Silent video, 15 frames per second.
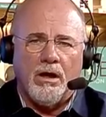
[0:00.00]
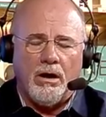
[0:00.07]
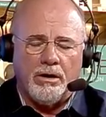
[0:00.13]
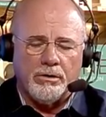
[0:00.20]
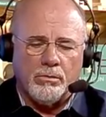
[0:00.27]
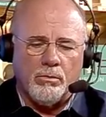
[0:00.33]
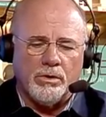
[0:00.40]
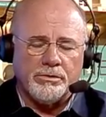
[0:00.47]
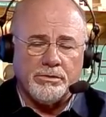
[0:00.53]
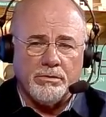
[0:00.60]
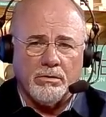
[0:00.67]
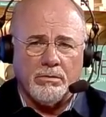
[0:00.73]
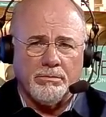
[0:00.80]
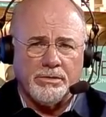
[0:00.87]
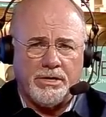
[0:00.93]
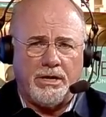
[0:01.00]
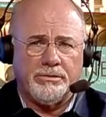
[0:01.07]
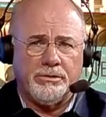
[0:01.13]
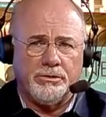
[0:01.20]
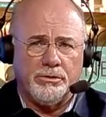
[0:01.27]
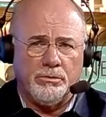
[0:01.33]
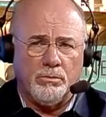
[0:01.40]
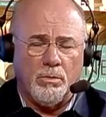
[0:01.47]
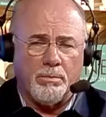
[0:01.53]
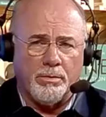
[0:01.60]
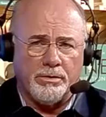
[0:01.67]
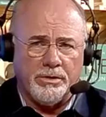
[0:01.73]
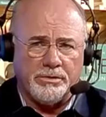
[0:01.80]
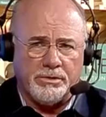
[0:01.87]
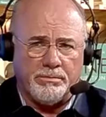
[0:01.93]
under what circumstances you will
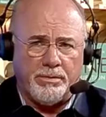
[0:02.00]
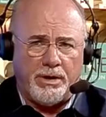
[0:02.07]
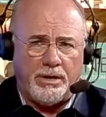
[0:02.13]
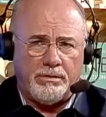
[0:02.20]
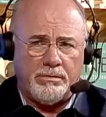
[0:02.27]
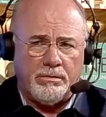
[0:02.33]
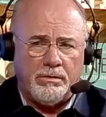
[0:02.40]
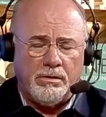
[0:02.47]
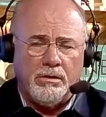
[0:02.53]
participate.